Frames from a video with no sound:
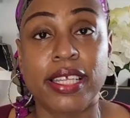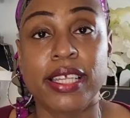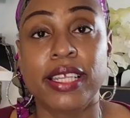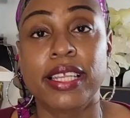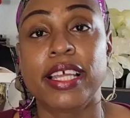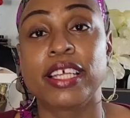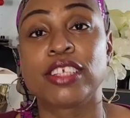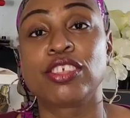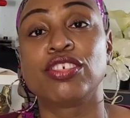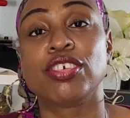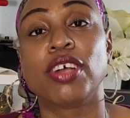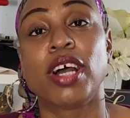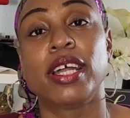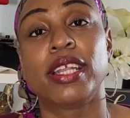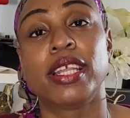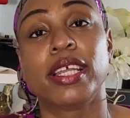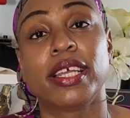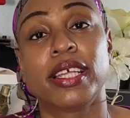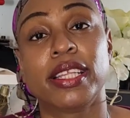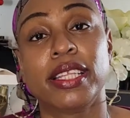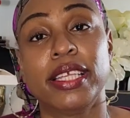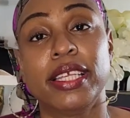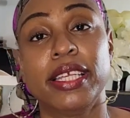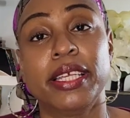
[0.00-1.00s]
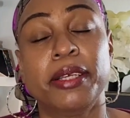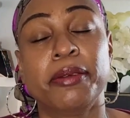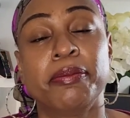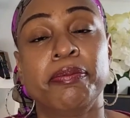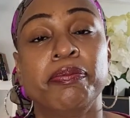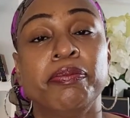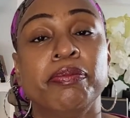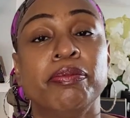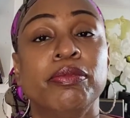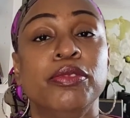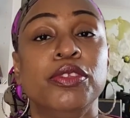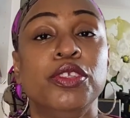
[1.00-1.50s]
electronically,
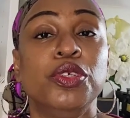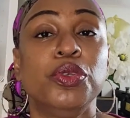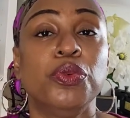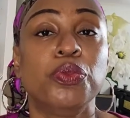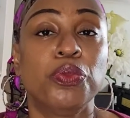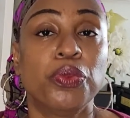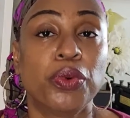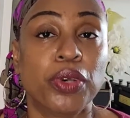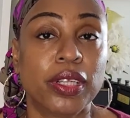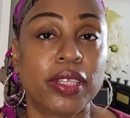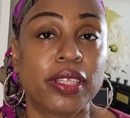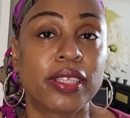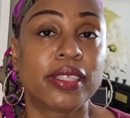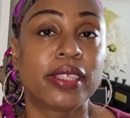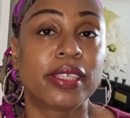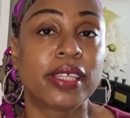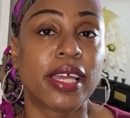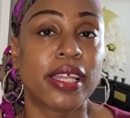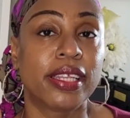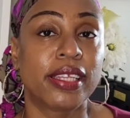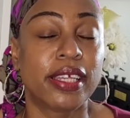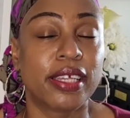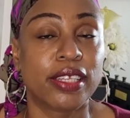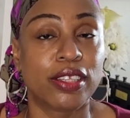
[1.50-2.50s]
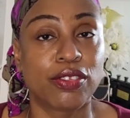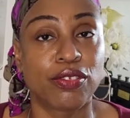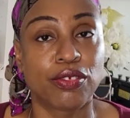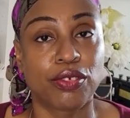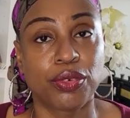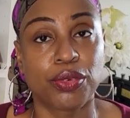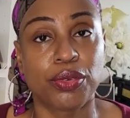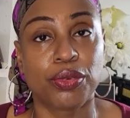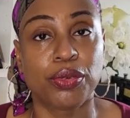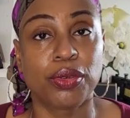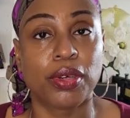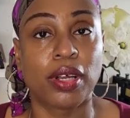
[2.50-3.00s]
you would send it
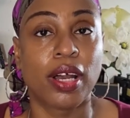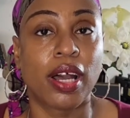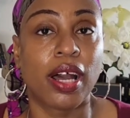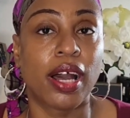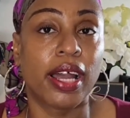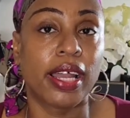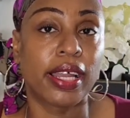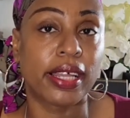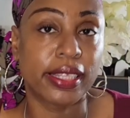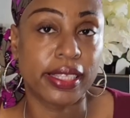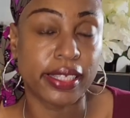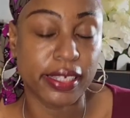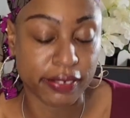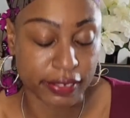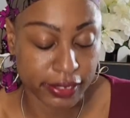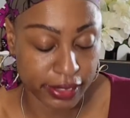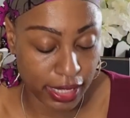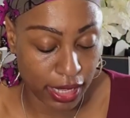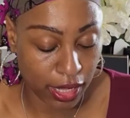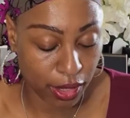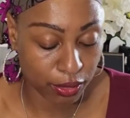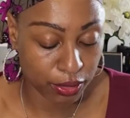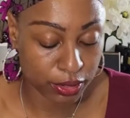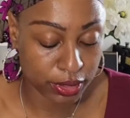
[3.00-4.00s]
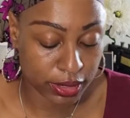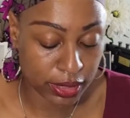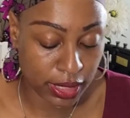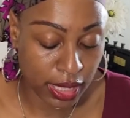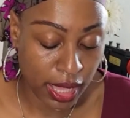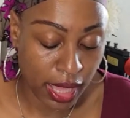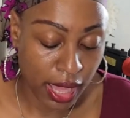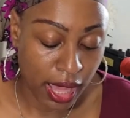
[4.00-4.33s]
through a clearinghouse.